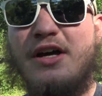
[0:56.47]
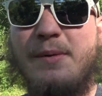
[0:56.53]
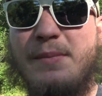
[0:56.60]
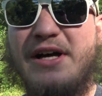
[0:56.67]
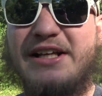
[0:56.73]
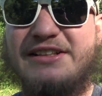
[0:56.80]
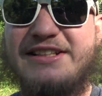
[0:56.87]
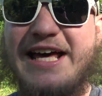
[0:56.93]

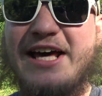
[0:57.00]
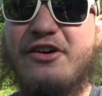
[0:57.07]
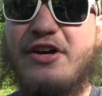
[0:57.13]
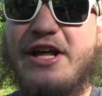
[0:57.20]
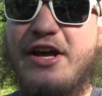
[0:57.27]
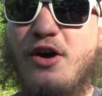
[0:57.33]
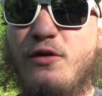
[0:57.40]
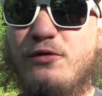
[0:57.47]
But
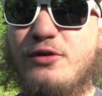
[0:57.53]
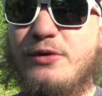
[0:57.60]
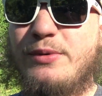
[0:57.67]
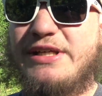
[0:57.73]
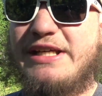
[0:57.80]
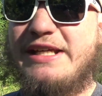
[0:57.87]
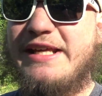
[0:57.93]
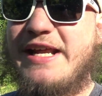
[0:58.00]
Saturday, hopefully
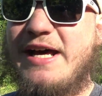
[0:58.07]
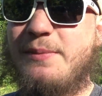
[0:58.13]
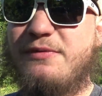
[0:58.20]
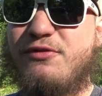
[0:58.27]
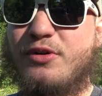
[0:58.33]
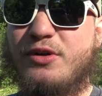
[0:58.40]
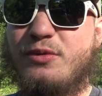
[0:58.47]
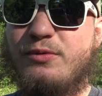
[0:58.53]
we can get out
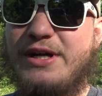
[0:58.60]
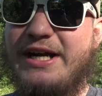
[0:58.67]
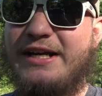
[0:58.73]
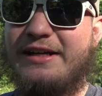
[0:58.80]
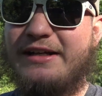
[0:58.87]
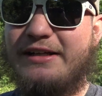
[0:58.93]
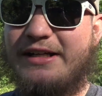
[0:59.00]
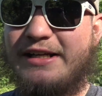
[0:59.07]
before the rain
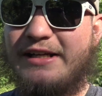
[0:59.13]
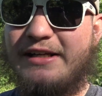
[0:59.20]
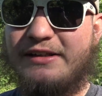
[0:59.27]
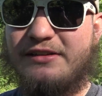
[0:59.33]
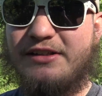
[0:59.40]
and get it